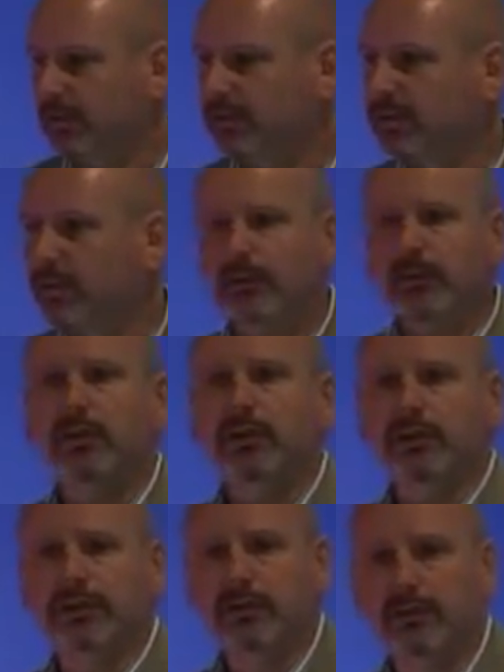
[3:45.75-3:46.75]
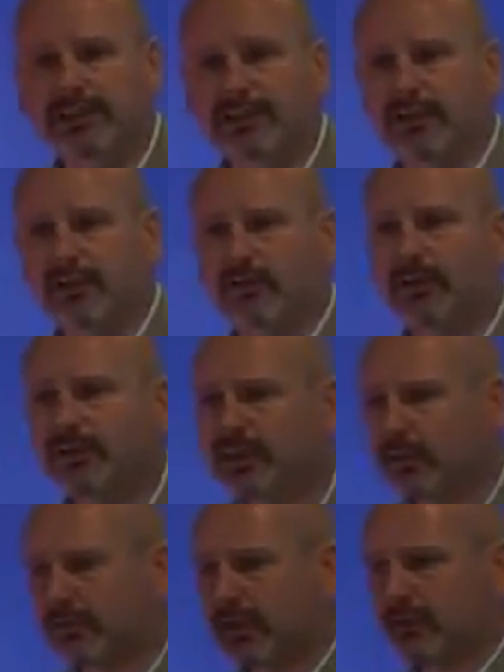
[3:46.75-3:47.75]
Because what I'm going to do is I'm going to take you through a
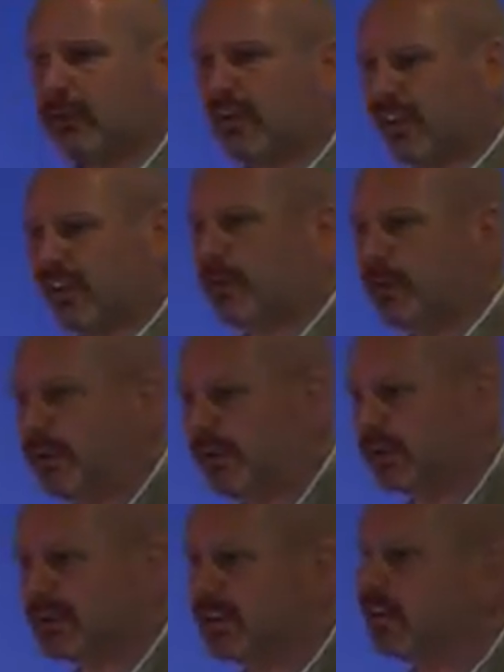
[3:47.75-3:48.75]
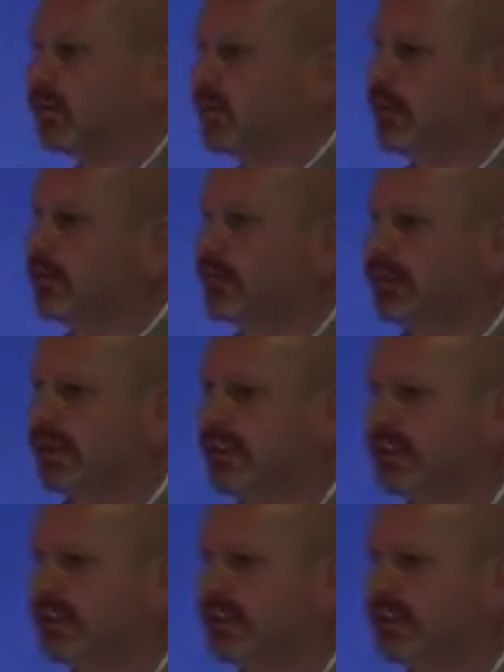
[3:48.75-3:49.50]
little bit of what NLP is and a little bit of its